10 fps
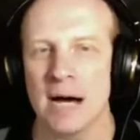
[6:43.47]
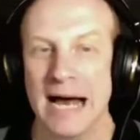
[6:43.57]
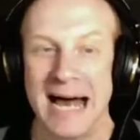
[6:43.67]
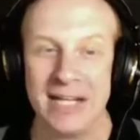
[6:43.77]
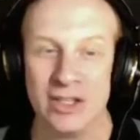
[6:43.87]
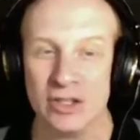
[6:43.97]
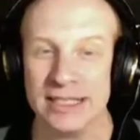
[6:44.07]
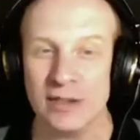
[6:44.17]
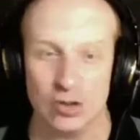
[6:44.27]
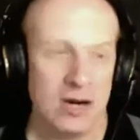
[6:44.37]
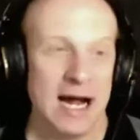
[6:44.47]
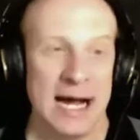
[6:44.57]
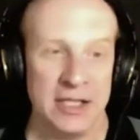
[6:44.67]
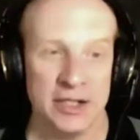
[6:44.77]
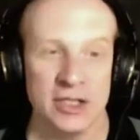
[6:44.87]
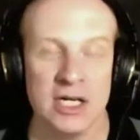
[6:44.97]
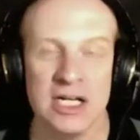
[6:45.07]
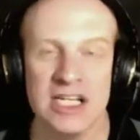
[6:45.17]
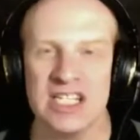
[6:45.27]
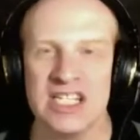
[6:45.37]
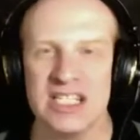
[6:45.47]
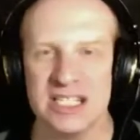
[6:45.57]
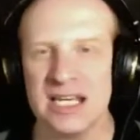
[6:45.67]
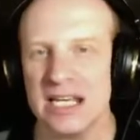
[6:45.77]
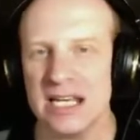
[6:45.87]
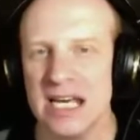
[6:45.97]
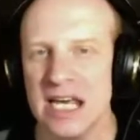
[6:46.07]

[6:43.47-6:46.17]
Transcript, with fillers: actually crash to see